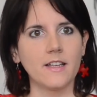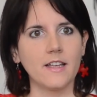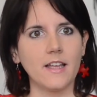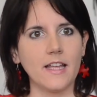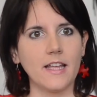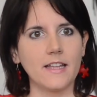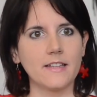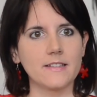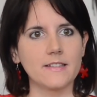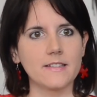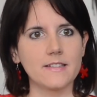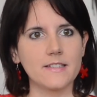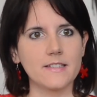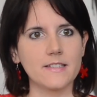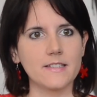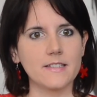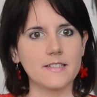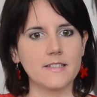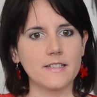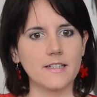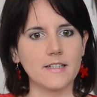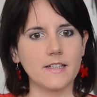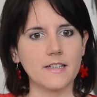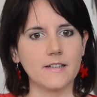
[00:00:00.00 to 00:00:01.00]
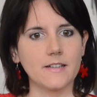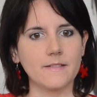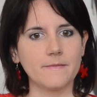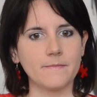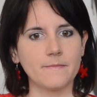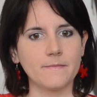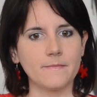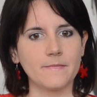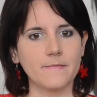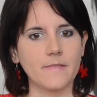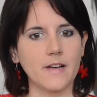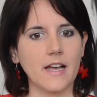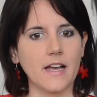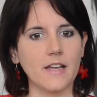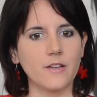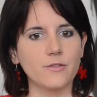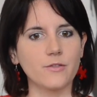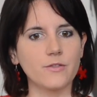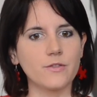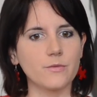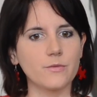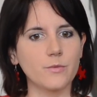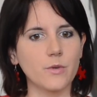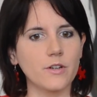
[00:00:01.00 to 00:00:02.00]
And um, I
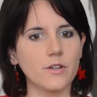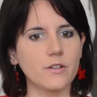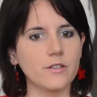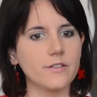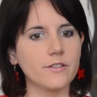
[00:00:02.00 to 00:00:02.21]
also work